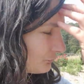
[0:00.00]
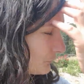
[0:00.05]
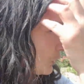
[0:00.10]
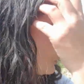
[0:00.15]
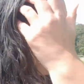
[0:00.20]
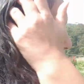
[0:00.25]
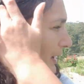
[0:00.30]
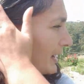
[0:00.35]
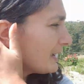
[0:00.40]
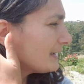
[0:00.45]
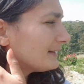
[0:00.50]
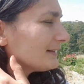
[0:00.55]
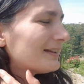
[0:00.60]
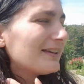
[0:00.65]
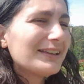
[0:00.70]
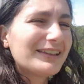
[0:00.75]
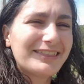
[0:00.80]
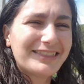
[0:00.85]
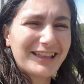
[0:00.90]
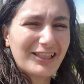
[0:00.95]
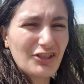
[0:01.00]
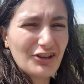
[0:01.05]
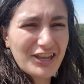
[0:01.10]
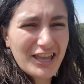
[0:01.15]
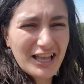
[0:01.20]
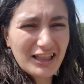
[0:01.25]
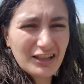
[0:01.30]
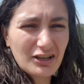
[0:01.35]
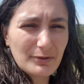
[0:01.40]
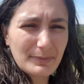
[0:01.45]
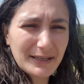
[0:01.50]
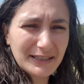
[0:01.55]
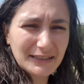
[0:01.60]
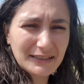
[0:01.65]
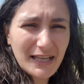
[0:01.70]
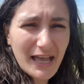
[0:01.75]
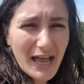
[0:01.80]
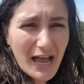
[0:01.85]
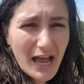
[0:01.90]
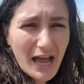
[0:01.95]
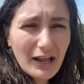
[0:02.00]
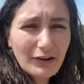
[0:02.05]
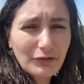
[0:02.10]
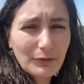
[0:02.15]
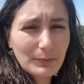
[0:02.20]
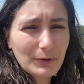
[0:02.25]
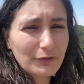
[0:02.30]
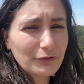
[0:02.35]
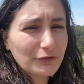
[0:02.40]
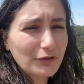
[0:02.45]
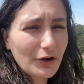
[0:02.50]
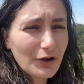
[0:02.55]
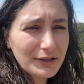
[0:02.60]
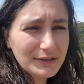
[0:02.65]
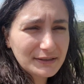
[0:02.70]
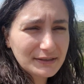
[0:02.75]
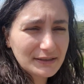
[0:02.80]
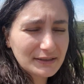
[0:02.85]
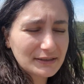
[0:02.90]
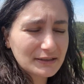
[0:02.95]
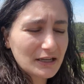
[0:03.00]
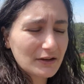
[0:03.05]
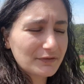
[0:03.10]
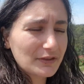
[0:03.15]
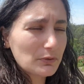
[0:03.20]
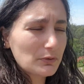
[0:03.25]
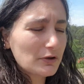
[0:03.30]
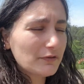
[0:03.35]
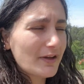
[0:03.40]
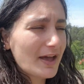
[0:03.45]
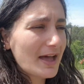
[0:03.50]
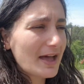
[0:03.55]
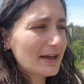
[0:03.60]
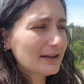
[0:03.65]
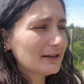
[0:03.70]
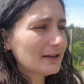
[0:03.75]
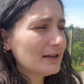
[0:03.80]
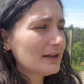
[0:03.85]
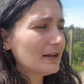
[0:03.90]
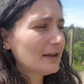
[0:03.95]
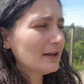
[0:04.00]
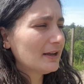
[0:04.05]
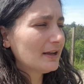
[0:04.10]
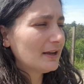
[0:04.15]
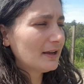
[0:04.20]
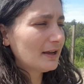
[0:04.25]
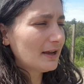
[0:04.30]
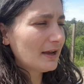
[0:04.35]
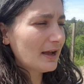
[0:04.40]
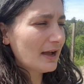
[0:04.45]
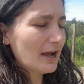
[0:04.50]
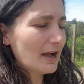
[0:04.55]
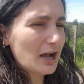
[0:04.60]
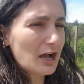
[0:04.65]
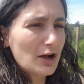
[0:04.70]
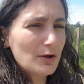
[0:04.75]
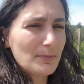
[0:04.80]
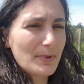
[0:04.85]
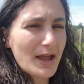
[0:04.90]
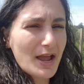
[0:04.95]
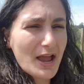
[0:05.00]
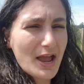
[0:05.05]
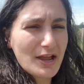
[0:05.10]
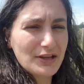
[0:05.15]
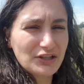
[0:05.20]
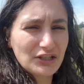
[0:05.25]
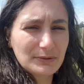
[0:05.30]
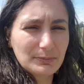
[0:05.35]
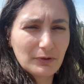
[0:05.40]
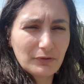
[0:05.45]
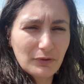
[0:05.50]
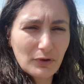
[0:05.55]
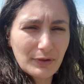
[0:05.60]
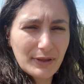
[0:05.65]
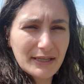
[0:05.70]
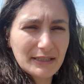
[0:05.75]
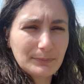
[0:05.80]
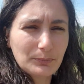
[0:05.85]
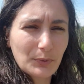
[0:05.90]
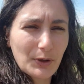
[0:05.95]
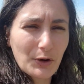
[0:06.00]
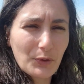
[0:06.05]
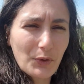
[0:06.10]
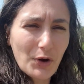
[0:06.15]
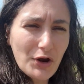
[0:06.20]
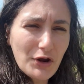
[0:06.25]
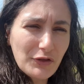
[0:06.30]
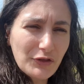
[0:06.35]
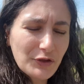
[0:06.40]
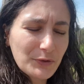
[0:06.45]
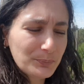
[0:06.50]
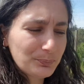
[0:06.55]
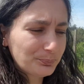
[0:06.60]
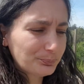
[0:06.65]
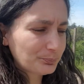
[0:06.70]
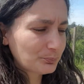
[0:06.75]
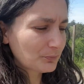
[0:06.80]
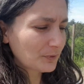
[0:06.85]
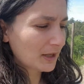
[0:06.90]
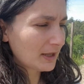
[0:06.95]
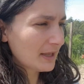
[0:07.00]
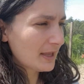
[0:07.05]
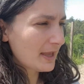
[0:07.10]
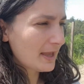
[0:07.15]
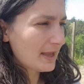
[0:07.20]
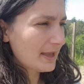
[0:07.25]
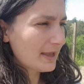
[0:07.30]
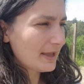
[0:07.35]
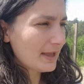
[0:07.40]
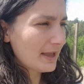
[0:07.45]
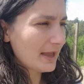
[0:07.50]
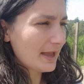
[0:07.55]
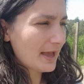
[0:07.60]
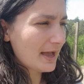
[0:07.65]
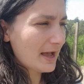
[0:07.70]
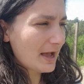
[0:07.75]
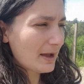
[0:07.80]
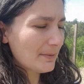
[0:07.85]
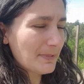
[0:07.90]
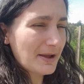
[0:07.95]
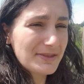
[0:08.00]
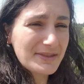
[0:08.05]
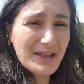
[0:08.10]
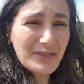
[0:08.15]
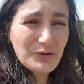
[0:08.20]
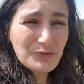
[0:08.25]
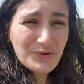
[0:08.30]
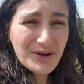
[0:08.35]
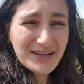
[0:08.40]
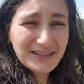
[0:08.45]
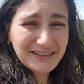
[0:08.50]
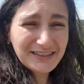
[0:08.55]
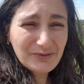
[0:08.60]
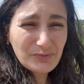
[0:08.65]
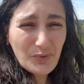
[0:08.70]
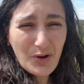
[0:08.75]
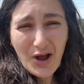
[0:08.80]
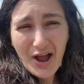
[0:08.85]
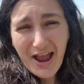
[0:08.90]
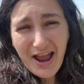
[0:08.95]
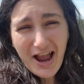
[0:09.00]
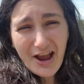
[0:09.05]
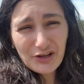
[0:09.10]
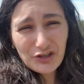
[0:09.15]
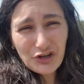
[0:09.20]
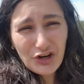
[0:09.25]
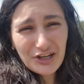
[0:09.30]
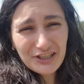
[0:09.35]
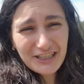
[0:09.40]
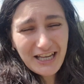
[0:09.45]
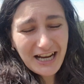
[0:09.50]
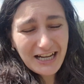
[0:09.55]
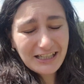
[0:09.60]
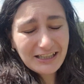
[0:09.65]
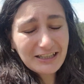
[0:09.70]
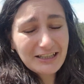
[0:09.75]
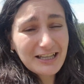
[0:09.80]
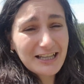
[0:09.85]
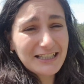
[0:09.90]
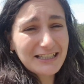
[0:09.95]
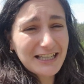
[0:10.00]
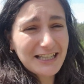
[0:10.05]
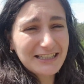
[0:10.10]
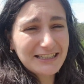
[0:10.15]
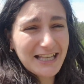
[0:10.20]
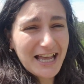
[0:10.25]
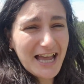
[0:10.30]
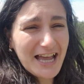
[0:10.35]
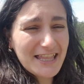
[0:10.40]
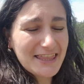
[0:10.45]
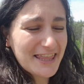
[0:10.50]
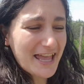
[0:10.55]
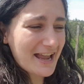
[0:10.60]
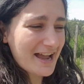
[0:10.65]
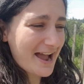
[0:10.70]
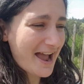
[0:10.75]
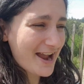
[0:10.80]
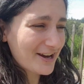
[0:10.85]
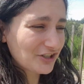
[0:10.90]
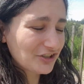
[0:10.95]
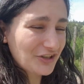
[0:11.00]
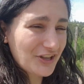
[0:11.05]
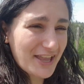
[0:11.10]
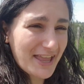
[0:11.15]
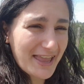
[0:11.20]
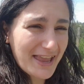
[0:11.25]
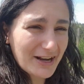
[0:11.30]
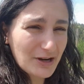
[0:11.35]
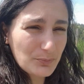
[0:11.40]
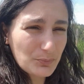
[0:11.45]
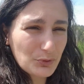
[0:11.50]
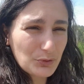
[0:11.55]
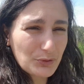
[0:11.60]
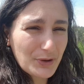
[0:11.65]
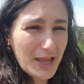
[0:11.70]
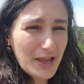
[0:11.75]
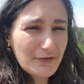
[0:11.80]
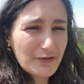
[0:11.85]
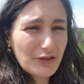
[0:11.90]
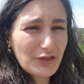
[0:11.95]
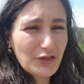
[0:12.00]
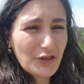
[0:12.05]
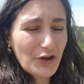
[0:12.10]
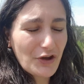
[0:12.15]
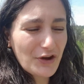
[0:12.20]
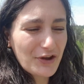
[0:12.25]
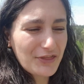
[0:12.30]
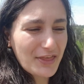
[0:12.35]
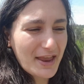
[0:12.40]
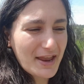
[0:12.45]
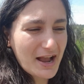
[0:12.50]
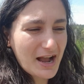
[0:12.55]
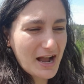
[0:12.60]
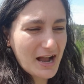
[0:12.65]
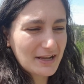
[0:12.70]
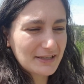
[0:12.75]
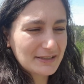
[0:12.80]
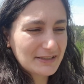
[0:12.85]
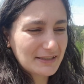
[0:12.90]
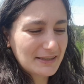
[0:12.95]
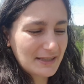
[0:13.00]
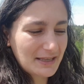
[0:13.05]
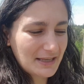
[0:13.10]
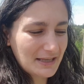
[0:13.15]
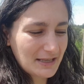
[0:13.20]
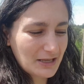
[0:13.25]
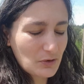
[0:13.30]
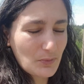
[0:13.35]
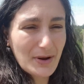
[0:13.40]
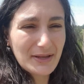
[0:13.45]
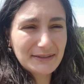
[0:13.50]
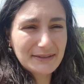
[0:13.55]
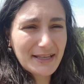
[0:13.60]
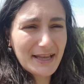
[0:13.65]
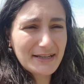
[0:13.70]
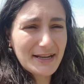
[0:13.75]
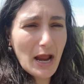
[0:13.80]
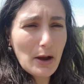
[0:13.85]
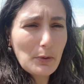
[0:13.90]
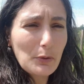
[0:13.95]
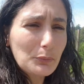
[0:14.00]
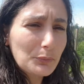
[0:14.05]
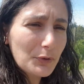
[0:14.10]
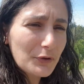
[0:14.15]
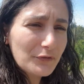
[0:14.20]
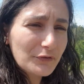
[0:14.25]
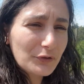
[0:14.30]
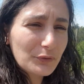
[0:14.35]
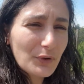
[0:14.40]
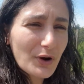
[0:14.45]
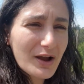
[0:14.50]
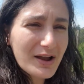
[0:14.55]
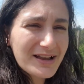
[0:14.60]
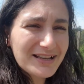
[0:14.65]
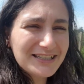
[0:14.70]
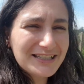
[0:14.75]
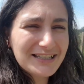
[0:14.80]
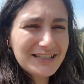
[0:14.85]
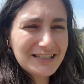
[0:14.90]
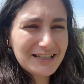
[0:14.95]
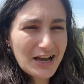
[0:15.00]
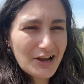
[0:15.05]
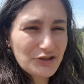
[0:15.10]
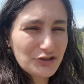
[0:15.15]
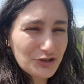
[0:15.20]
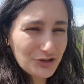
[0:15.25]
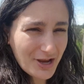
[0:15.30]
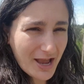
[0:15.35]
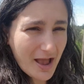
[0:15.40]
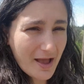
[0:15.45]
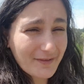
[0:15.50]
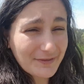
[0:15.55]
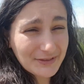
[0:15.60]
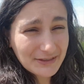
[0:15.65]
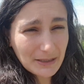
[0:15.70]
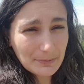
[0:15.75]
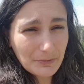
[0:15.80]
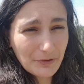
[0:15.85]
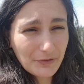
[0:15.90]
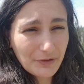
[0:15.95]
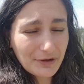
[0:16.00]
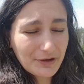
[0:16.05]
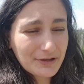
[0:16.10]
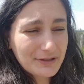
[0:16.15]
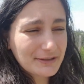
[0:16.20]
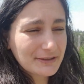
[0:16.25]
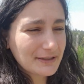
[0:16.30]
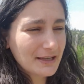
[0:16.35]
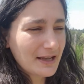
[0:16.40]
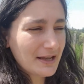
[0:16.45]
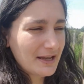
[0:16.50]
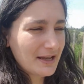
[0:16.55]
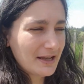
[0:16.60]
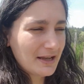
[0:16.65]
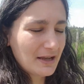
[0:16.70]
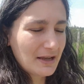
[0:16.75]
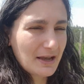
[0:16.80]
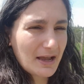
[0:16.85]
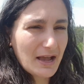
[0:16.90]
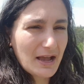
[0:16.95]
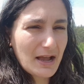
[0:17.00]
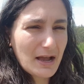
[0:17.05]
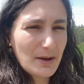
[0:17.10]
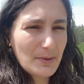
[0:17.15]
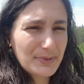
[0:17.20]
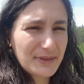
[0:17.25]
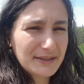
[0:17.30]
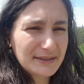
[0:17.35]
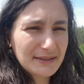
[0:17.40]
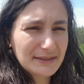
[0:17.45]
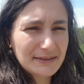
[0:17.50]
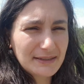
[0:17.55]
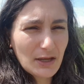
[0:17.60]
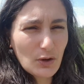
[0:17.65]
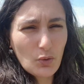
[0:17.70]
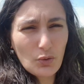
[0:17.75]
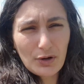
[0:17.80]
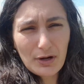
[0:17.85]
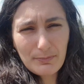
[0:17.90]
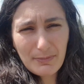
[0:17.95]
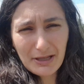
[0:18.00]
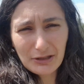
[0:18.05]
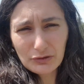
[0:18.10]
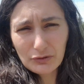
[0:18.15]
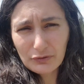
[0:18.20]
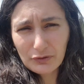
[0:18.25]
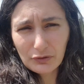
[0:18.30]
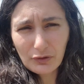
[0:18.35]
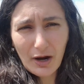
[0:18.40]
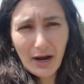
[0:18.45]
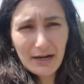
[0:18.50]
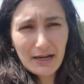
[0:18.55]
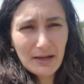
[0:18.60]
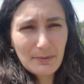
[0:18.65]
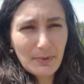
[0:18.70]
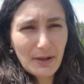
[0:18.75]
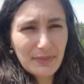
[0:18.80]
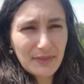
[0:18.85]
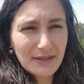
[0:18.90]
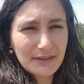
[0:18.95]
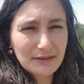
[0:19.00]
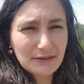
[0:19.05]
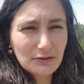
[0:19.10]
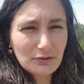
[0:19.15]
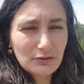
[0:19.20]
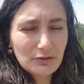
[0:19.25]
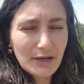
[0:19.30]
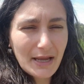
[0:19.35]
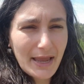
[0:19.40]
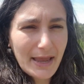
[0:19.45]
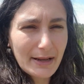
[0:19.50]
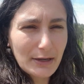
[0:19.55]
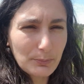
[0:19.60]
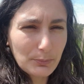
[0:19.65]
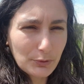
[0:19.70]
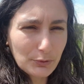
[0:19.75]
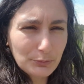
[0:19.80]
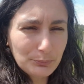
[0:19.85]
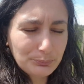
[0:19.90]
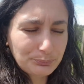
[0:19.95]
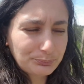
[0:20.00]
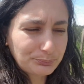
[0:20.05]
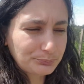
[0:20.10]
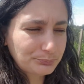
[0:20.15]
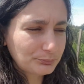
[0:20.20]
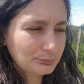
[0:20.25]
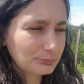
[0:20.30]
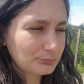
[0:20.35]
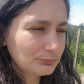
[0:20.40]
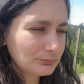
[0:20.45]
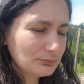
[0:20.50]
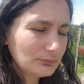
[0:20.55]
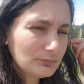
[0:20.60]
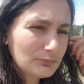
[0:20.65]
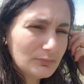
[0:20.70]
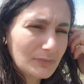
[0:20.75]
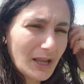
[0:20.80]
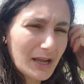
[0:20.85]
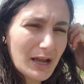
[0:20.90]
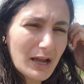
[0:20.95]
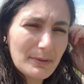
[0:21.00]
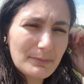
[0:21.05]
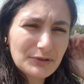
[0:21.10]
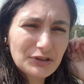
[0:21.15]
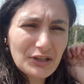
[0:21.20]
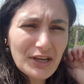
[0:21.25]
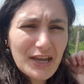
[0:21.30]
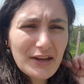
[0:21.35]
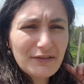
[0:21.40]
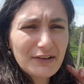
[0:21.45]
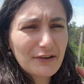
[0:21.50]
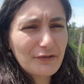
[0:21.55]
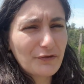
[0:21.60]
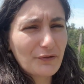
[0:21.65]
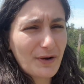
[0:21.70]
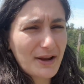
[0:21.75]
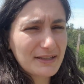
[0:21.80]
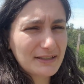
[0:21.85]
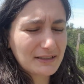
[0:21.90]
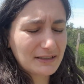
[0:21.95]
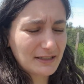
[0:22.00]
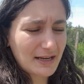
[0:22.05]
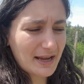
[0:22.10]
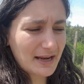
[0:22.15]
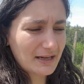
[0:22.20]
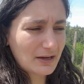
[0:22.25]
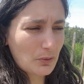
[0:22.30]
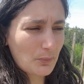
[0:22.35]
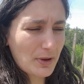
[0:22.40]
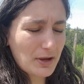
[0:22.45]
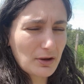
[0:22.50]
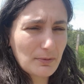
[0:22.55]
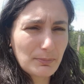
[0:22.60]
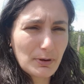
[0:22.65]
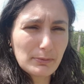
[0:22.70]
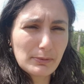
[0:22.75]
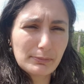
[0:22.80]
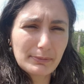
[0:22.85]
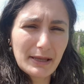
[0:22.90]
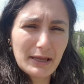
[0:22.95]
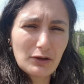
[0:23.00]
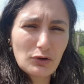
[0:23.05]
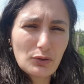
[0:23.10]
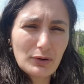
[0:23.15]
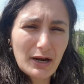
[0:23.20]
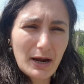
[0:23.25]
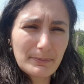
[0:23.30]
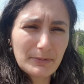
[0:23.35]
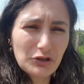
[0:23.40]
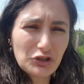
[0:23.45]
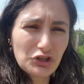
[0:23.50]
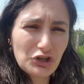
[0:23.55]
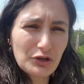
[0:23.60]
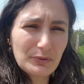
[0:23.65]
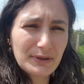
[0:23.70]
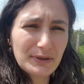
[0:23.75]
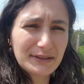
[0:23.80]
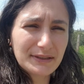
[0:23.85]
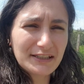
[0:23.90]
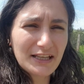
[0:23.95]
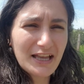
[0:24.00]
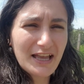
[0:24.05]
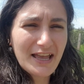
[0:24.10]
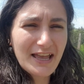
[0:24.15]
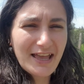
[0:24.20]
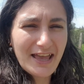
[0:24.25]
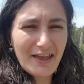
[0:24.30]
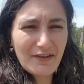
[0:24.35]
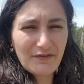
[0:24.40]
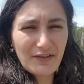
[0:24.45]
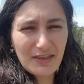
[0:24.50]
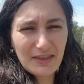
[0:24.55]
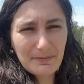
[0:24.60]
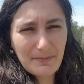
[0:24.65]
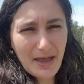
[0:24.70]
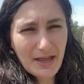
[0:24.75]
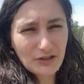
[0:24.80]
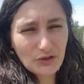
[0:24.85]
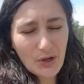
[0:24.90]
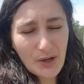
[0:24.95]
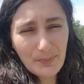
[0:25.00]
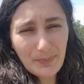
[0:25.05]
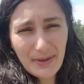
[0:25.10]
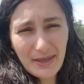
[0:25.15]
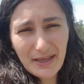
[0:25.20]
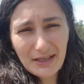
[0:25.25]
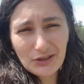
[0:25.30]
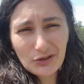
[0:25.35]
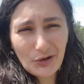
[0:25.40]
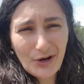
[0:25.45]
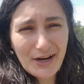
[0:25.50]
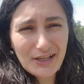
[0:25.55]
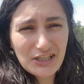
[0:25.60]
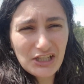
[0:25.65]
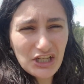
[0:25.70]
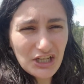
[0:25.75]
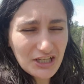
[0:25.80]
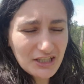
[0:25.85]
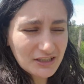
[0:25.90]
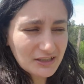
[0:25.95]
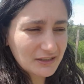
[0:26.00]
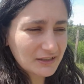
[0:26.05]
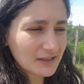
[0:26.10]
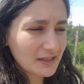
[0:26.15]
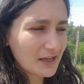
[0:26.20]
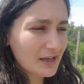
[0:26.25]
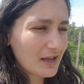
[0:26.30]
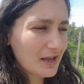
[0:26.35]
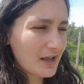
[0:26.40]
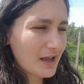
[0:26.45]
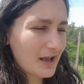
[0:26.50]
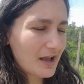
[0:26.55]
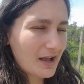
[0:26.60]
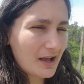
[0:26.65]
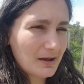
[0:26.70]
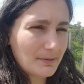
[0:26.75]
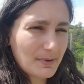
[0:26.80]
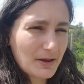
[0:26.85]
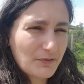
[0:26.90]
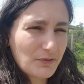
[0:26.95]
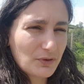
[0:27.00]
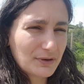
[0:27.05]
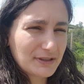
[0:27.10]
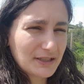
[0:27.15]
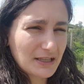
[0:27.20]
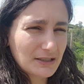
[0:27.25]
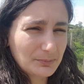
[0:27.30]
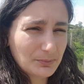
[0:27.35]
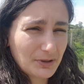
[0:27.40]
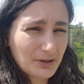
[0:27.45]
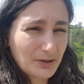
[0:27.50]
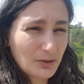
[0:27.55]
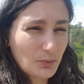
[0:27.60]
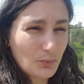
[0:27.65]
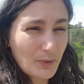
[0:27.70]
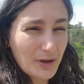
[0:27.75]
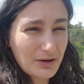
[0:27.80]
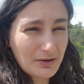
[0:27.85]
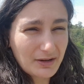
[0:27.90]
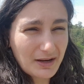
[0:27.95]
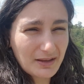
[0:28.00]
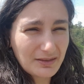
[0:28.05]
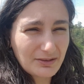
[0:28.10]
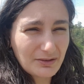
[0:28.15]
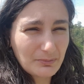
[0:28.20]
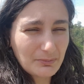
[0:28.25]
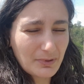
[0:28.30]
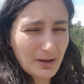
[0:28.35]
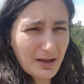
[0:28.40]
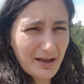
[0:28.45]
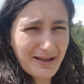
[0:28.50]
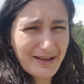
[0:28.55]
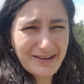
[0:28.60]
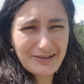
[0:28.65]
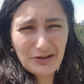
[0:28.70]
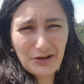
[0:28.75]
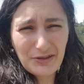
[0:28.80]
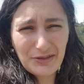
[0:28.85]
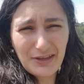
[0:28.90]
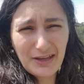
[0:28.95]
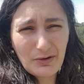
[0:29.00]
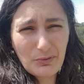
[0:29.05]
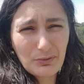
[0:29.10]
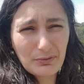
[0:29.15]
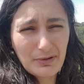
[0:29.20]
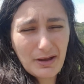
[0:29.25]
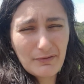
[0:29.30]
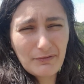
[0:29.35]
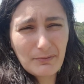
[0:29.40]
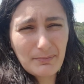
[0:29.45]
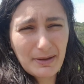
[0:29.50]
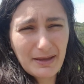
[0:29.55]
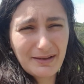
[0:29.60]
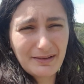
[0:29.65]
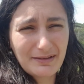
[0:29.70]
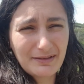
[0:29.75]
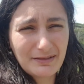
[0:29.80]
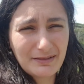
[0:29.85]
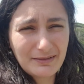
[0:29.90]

when they're looking a little bit sad from the frosts and stuff that we've had, and just before their spring growth. Another reason why I chose canna lilies is that they are actually edible, even though they aren't the Queensland arrowroot variety. I do have some of those. This is the ornamental variety, but they're still edible. So even if we didn't eat it, we could probably cook up the tubers and feed them out to our pigs or our chickens. If we were desperate, we could eat them. I don't think we'll ever be